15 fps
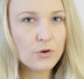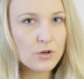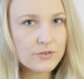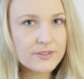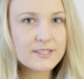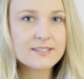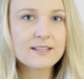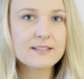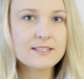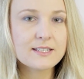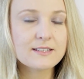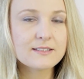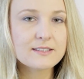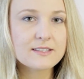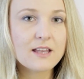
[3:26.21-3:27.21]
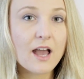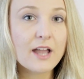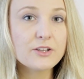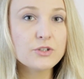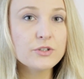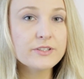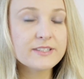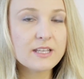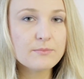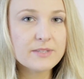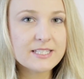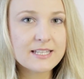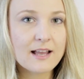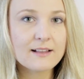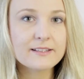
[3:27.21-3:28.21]
fourth sentence, I knew some
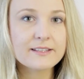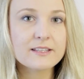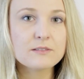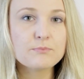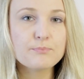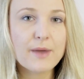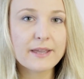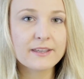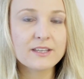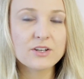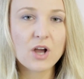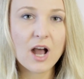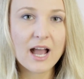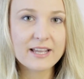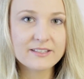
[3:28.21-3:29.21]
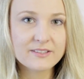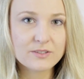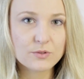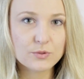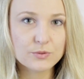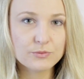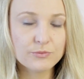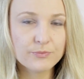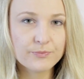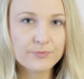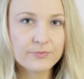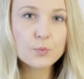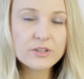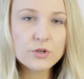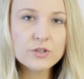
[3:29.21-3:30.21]
Italian back in high school.
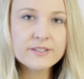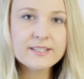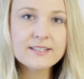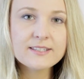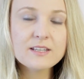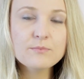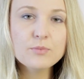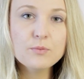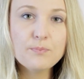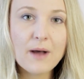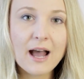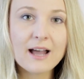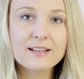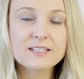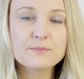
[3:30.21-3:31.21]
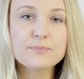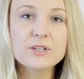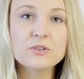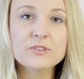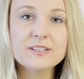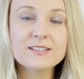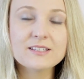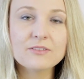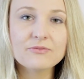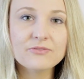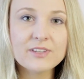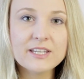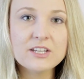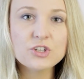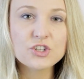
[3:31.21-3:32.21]
We use the simple past because it's a
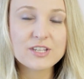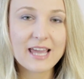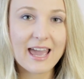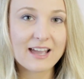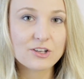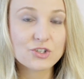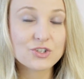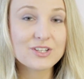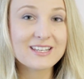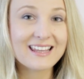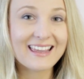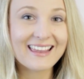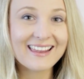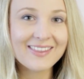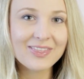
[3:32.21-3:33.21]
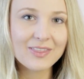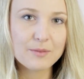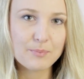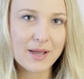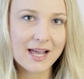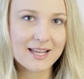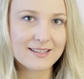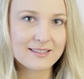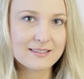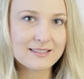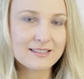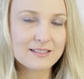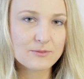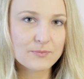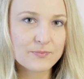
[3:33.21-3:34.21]
finished action in the
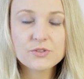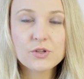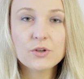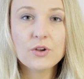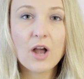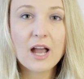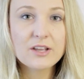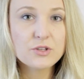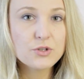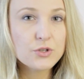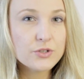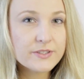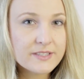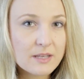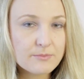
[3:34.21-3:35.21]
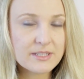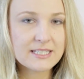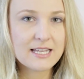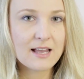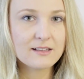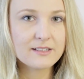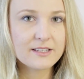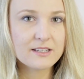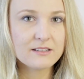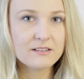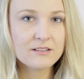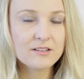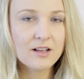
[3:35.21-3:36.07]
past. So I knew some Italian.